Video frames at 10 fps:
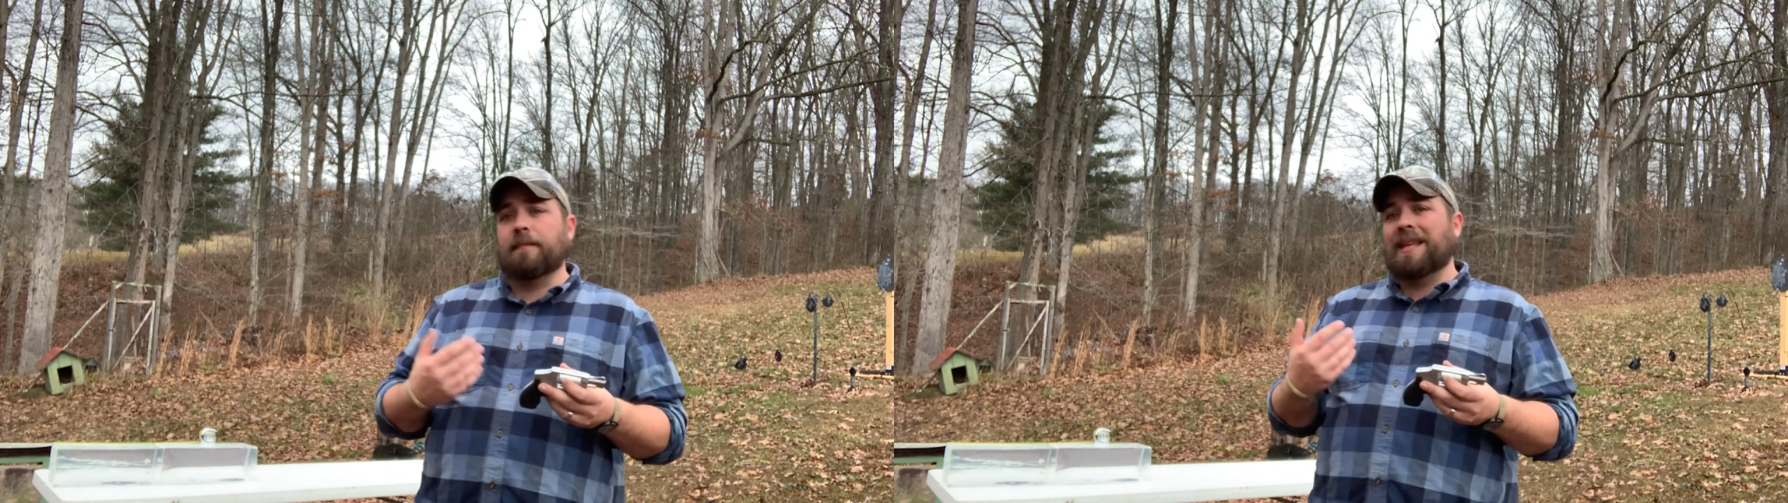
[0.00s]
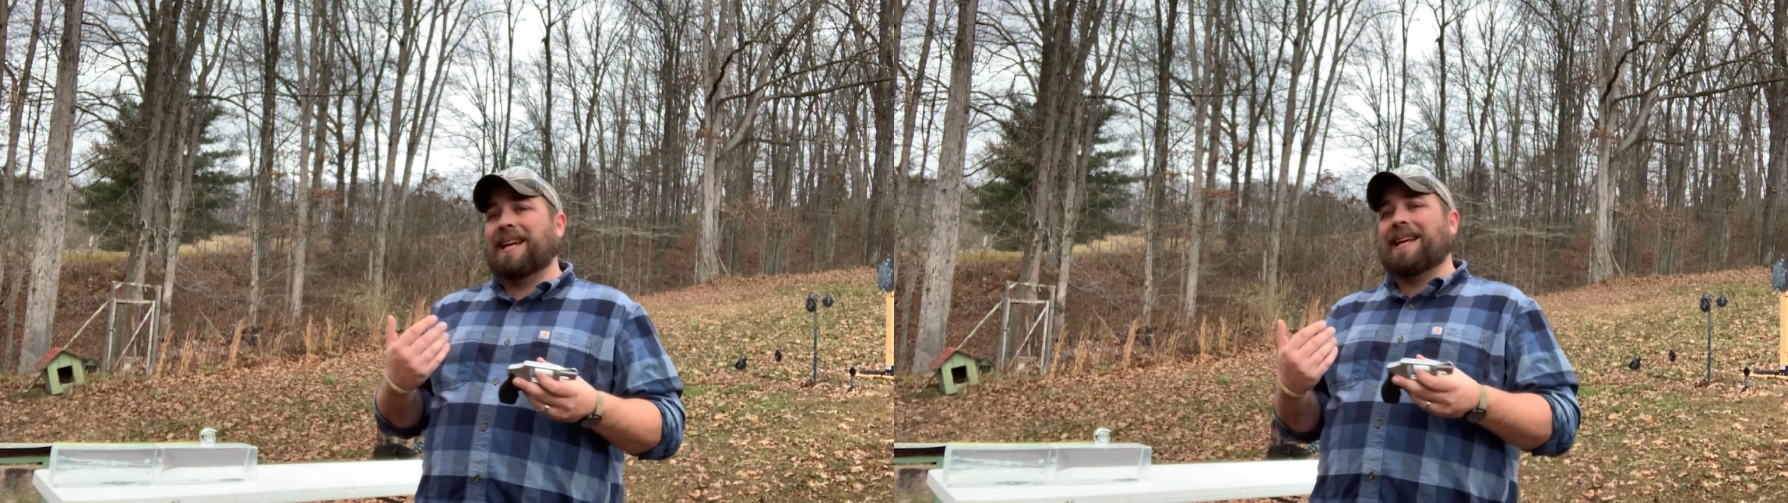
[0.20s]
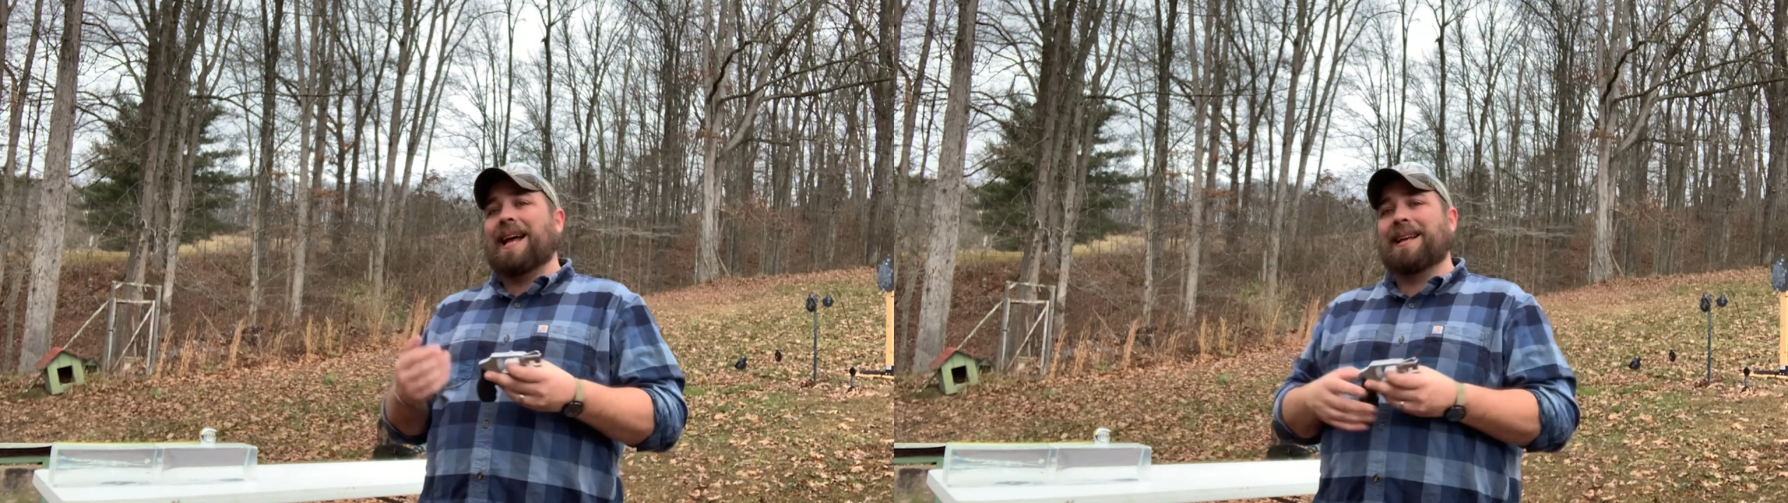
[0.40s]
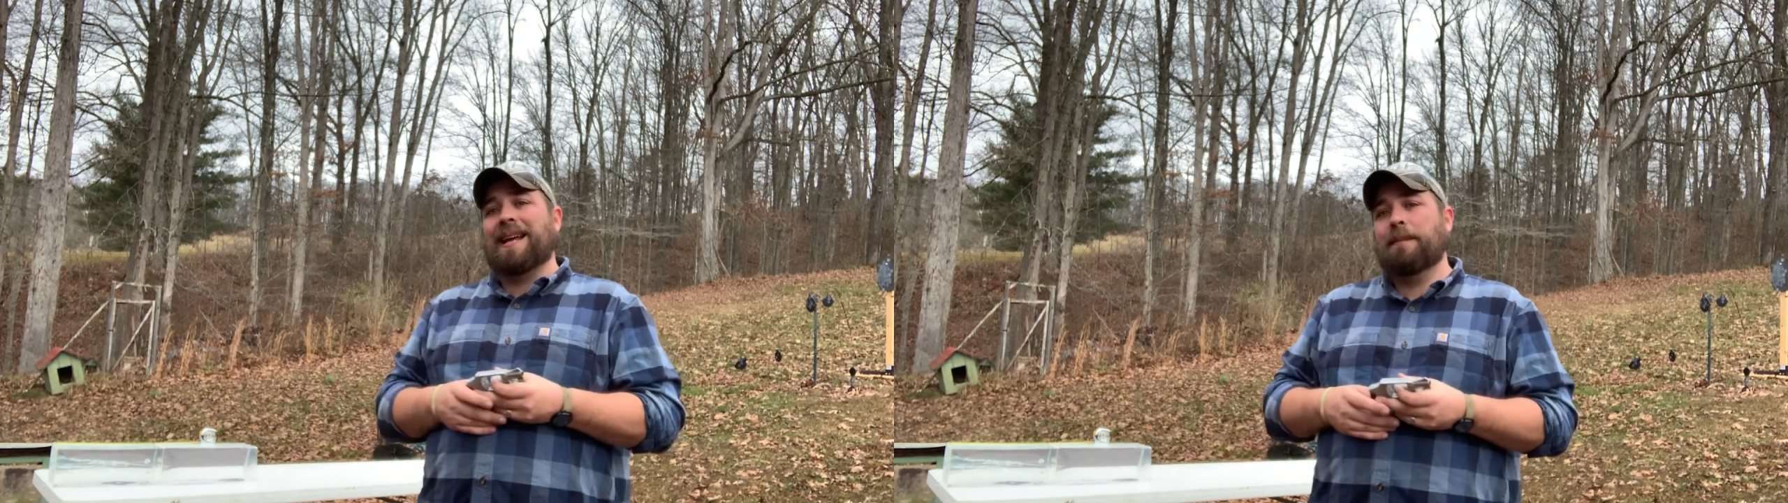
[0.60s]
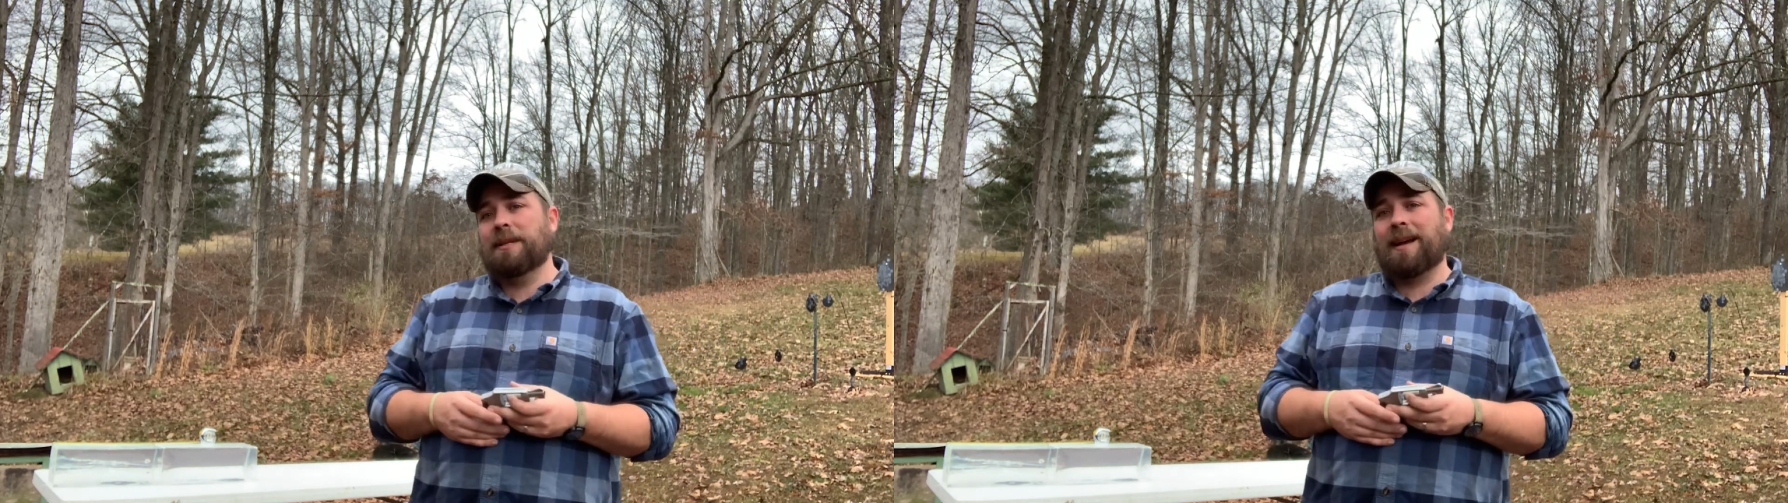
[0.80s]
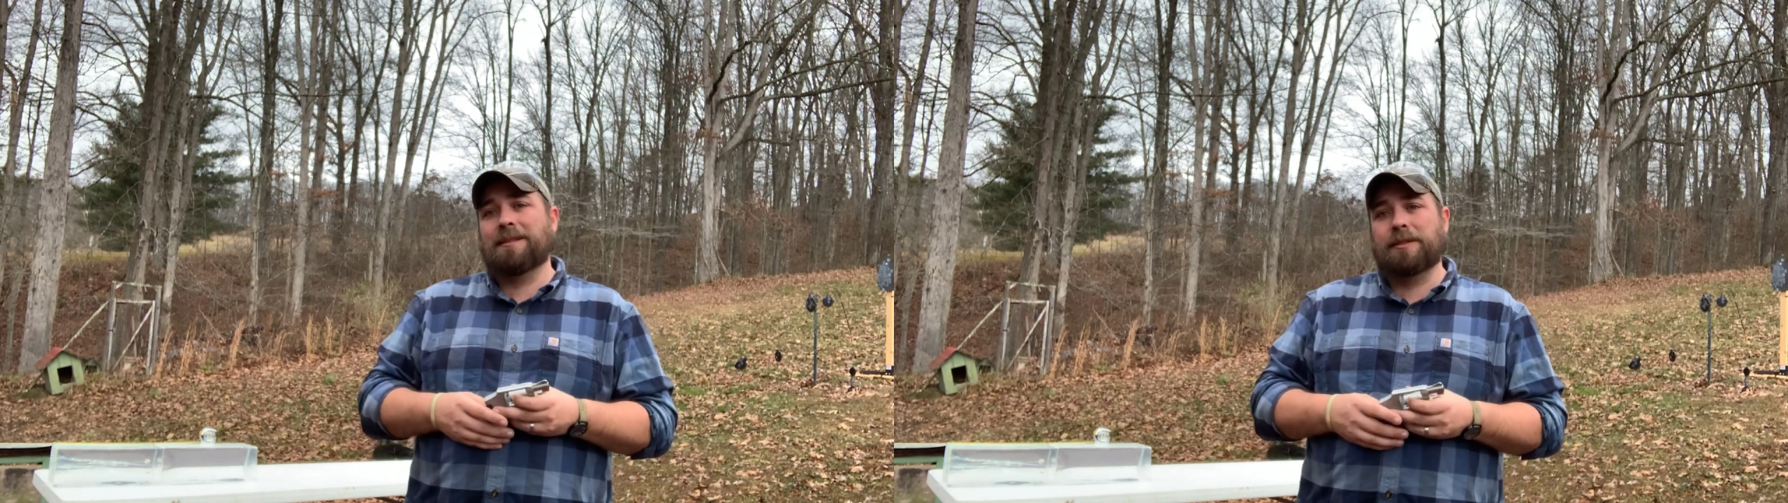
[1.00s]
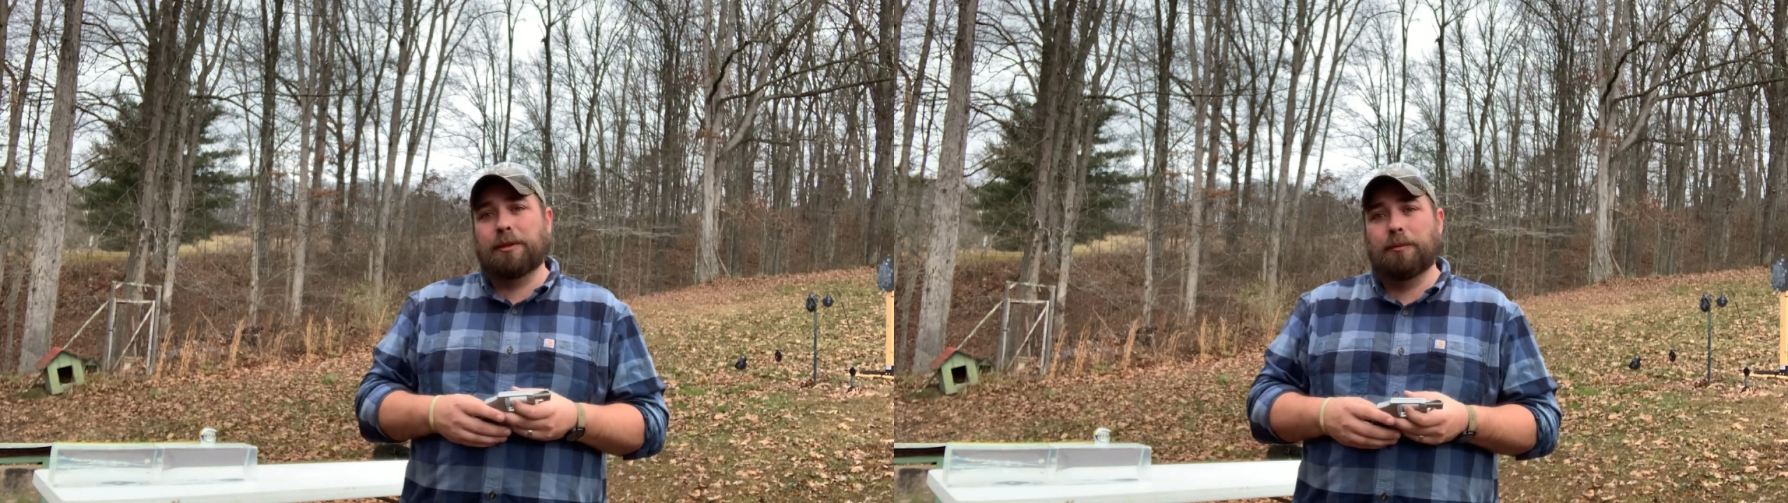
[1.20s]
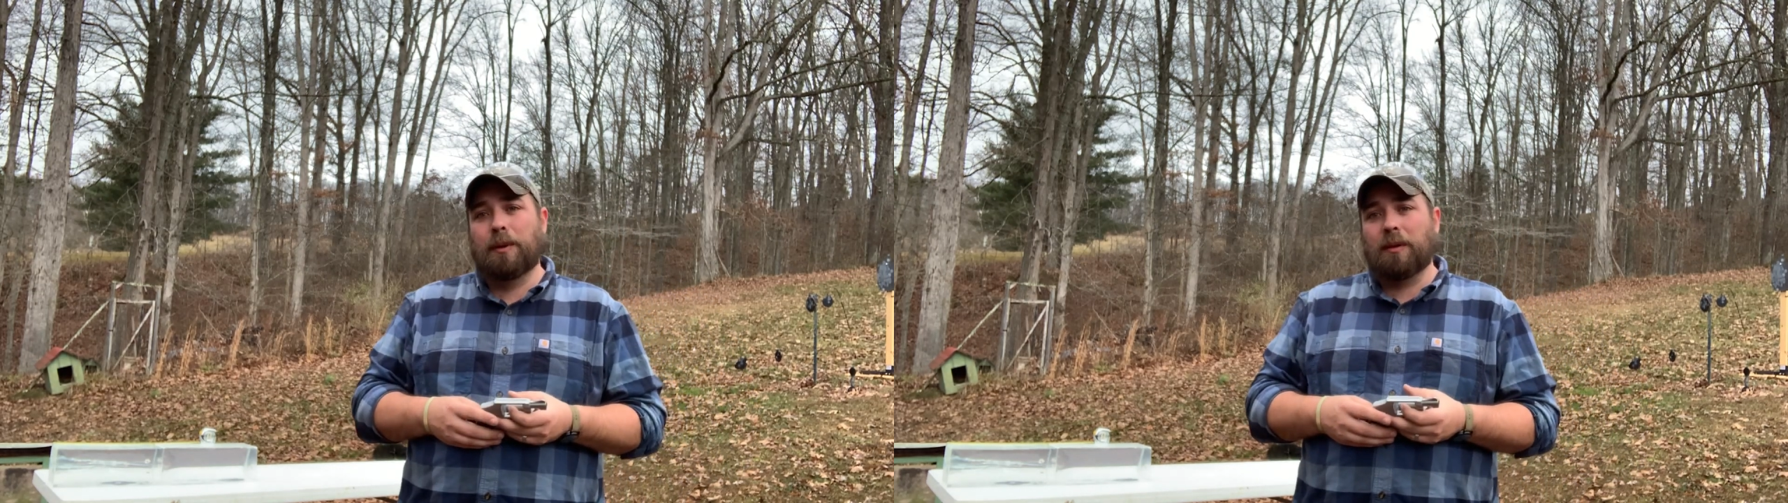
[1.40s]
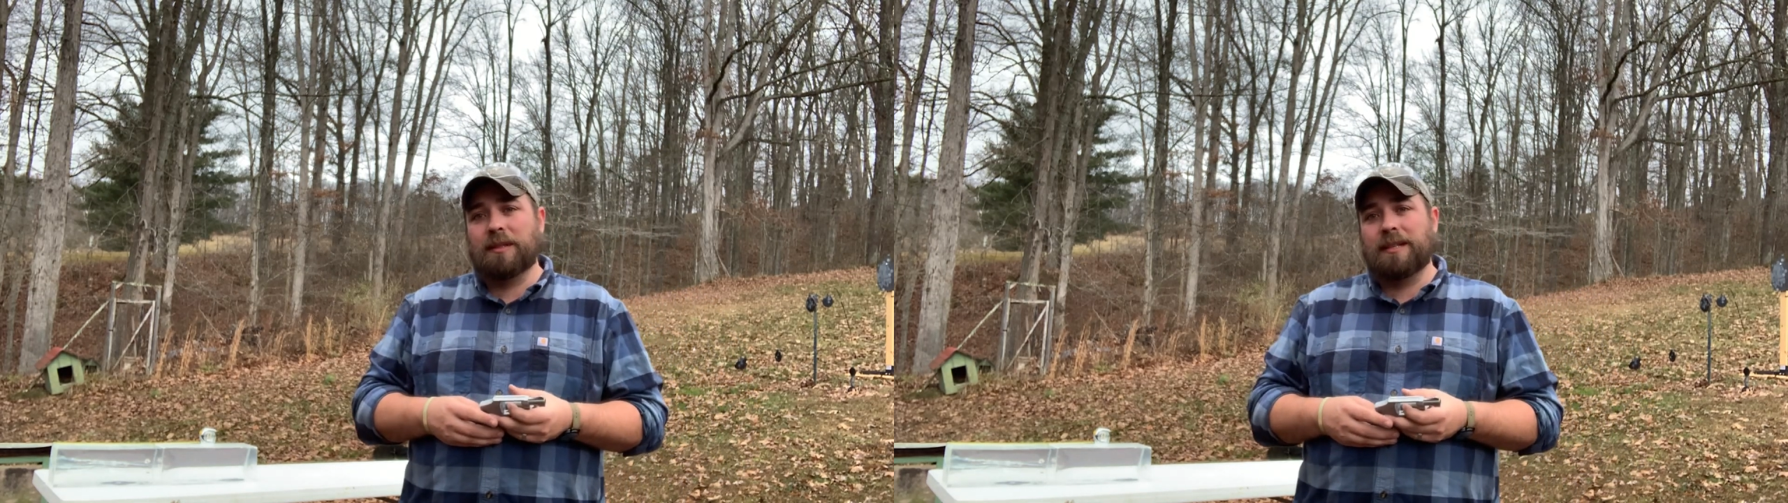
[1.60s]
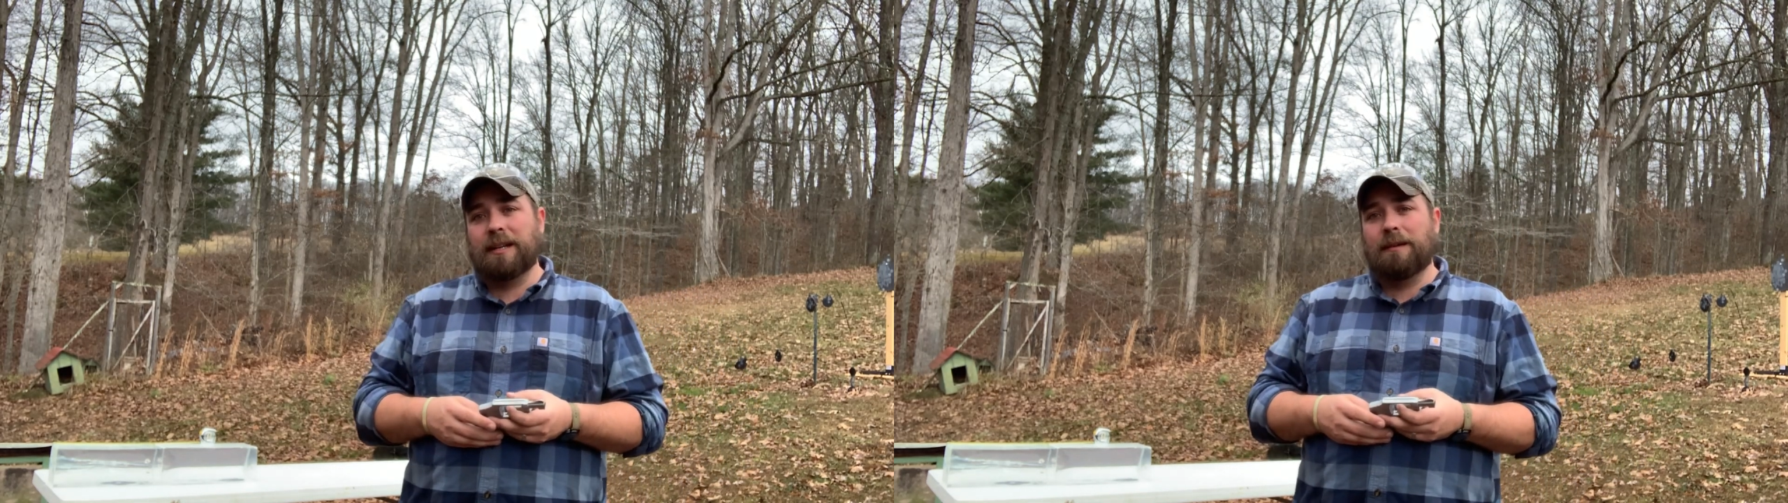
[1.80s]
it kind of came down to 2
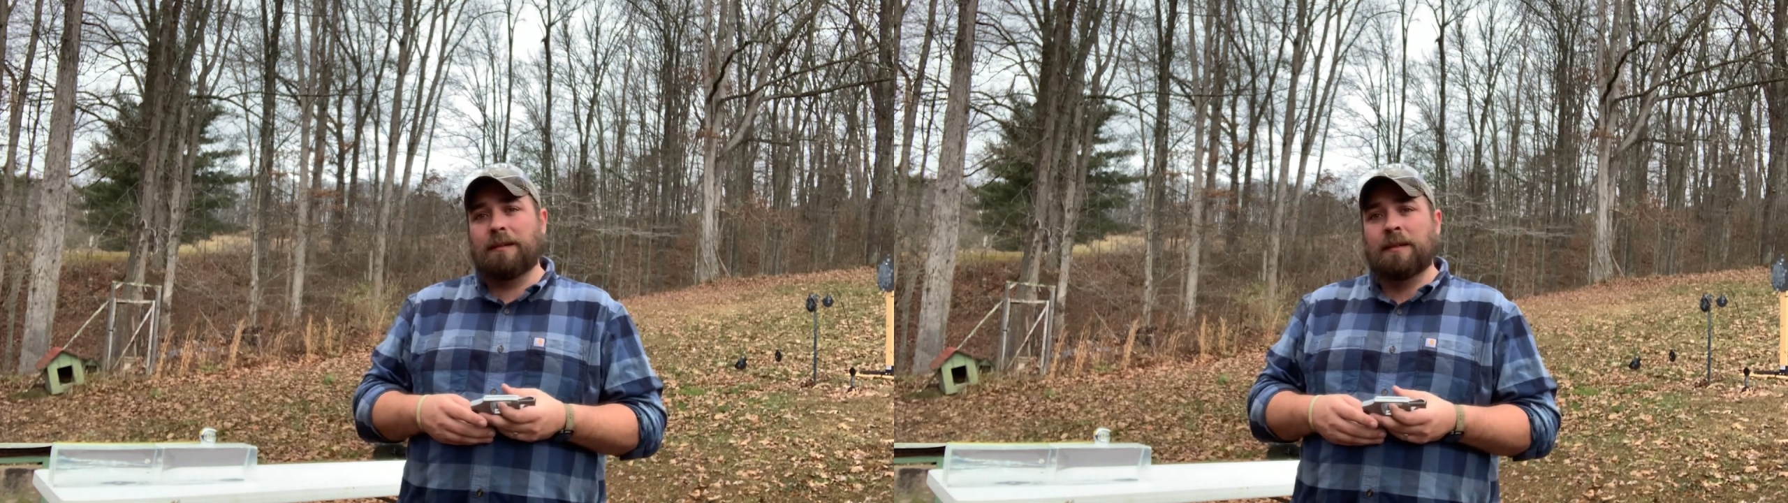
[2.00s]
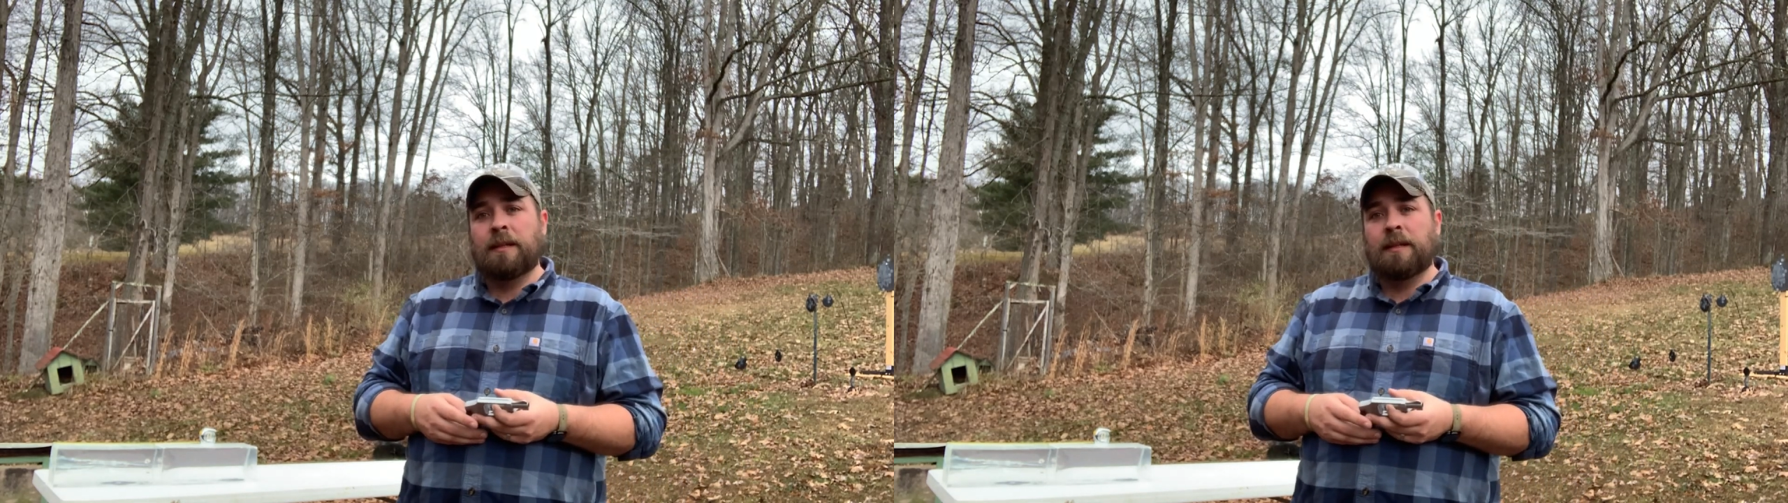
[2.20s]
bullets here.